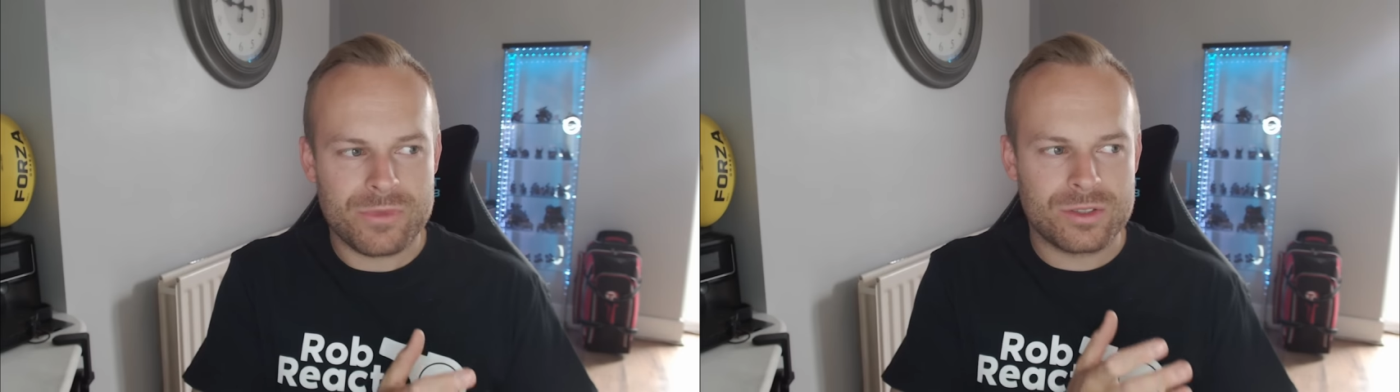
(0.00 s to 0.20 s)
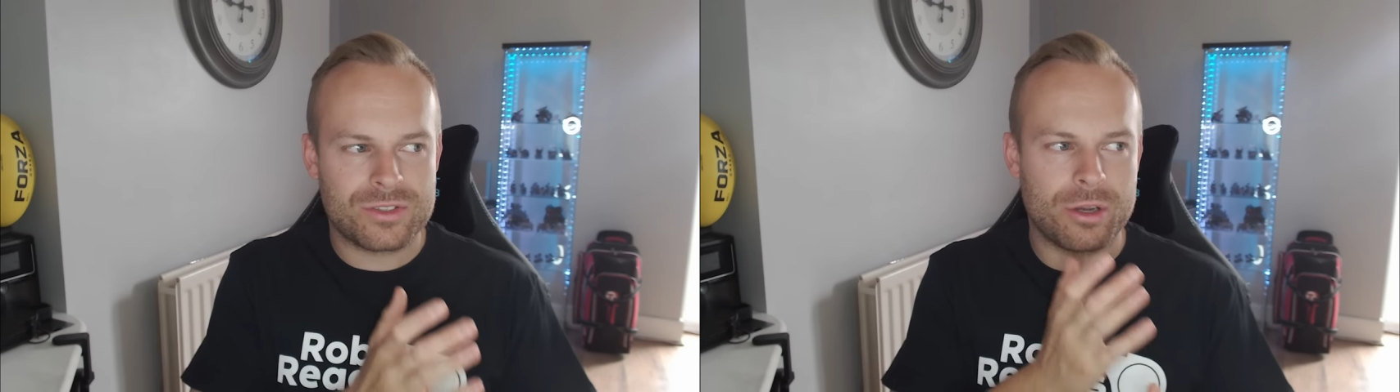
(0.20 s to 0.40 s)

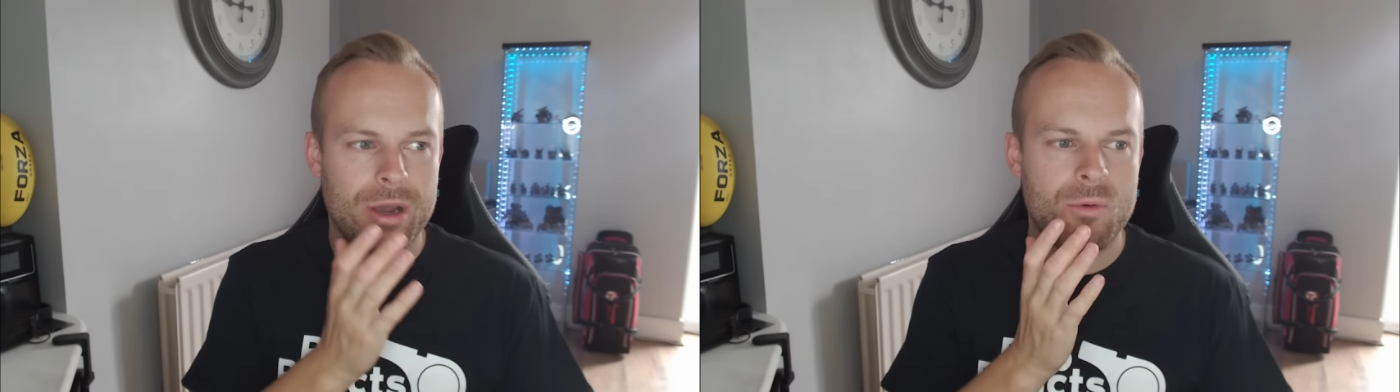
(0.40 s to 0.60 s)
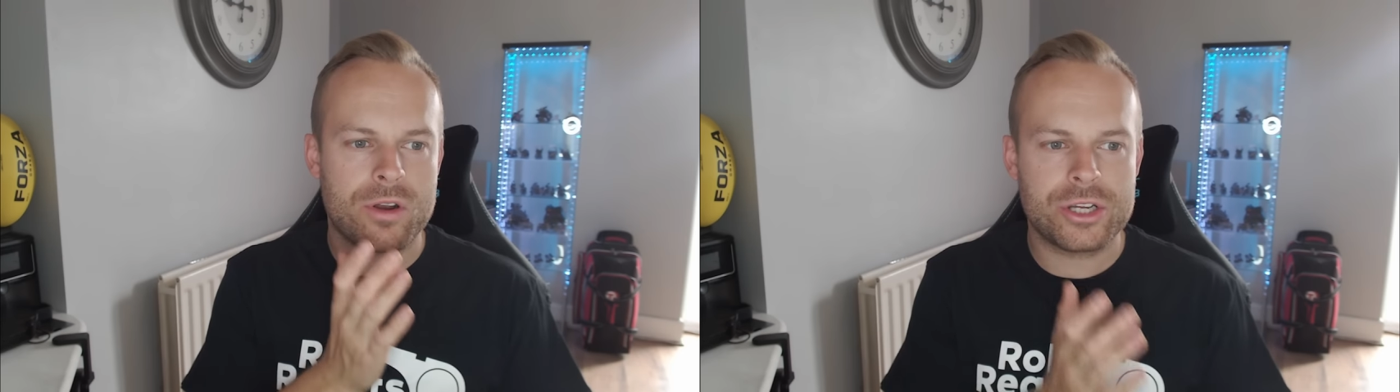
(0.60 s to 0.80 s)
So
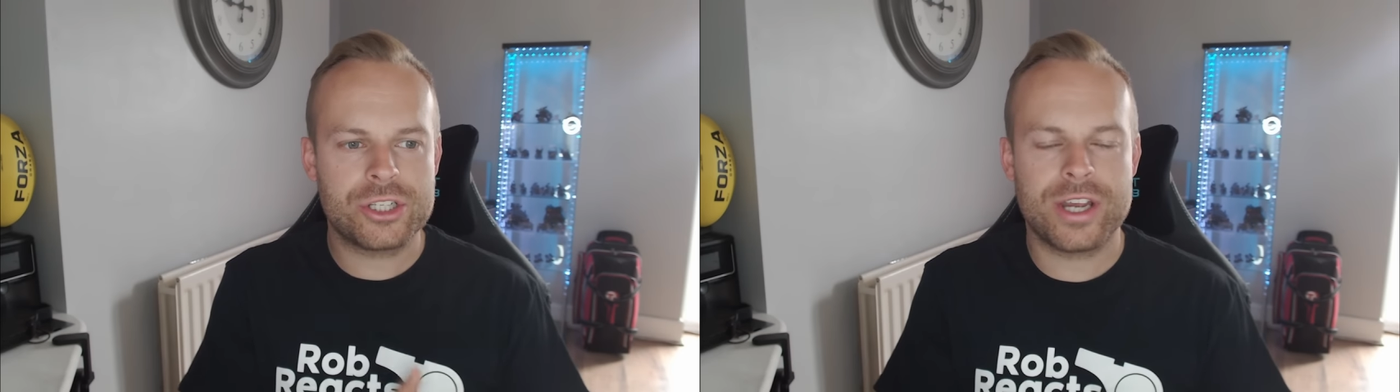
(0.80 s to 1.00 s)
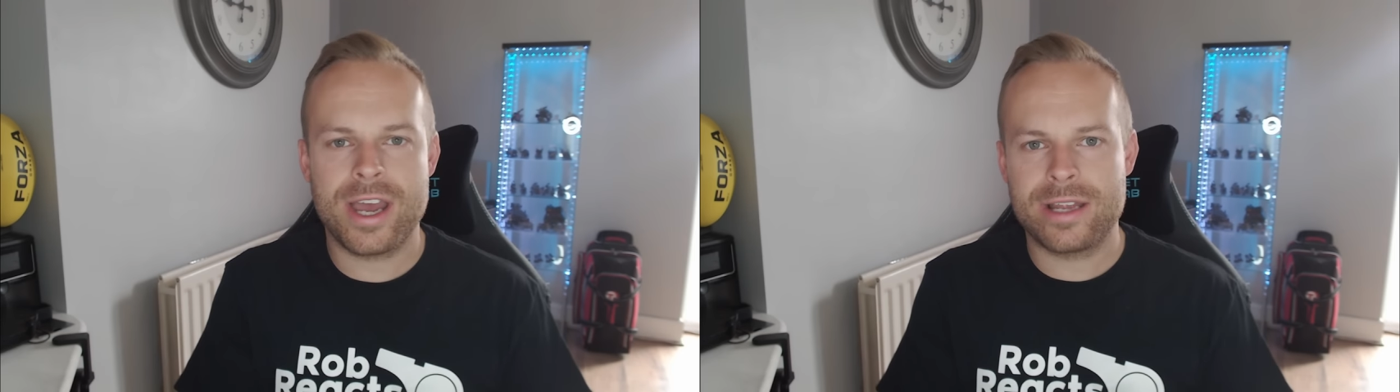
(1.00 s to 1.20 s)
I want to
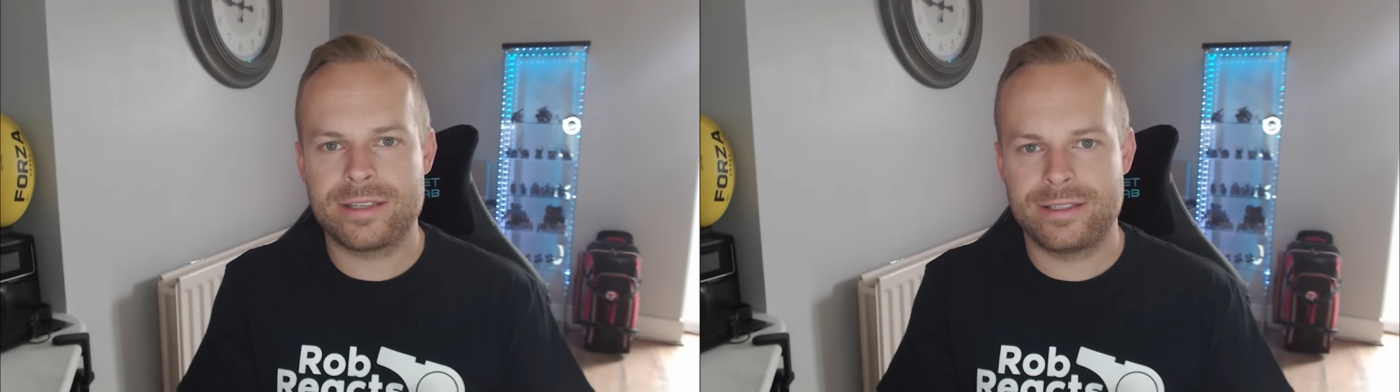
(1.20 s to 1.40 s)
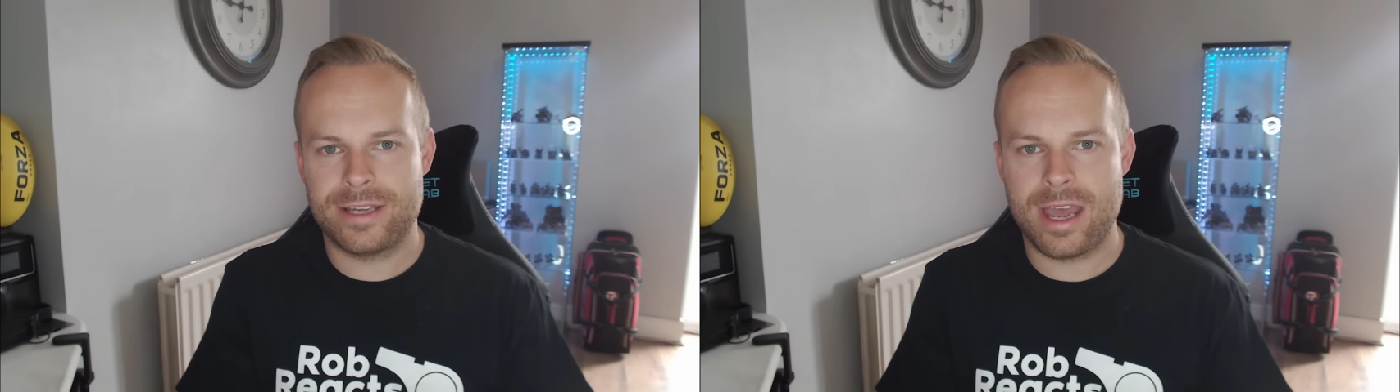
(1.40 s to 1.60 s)
share
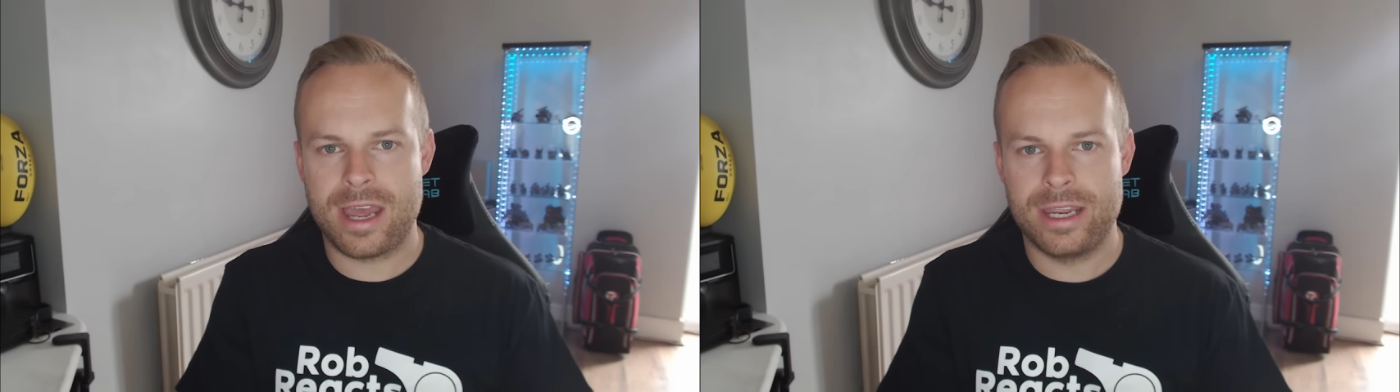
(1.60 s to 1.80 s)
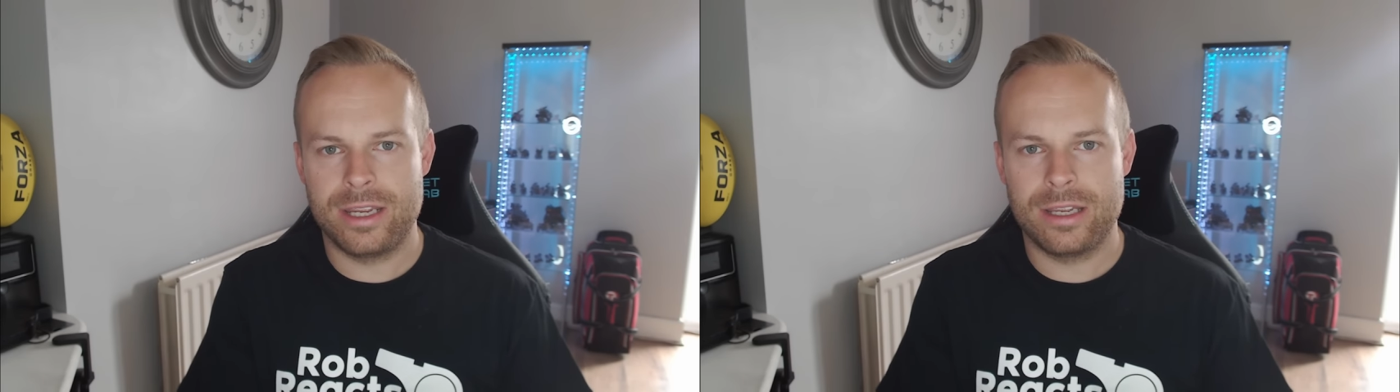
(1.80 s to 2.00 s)

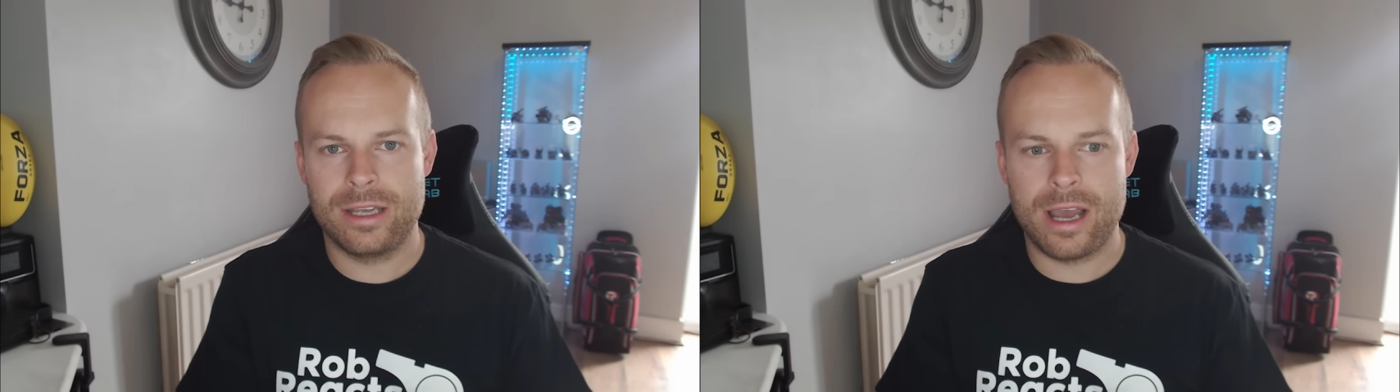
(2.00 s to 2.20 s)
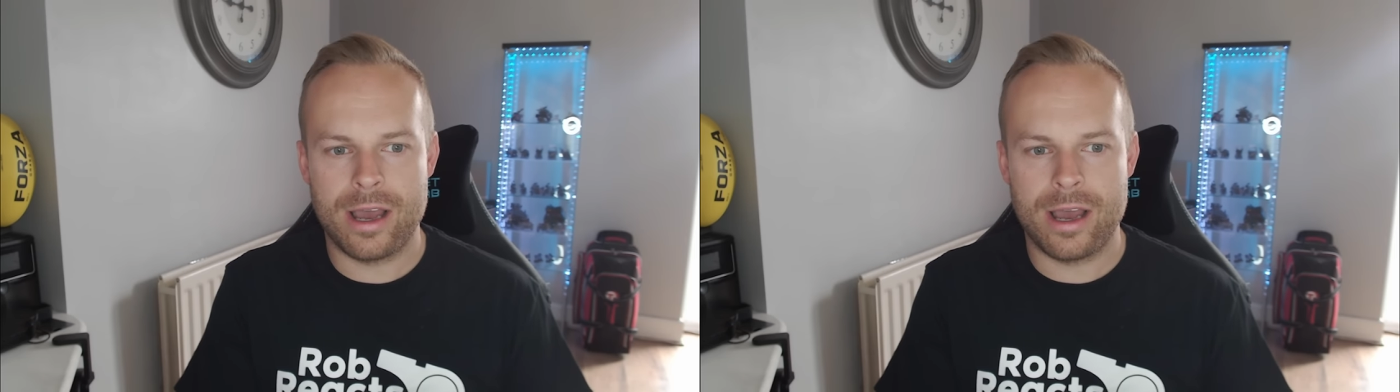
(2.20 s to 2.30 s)
today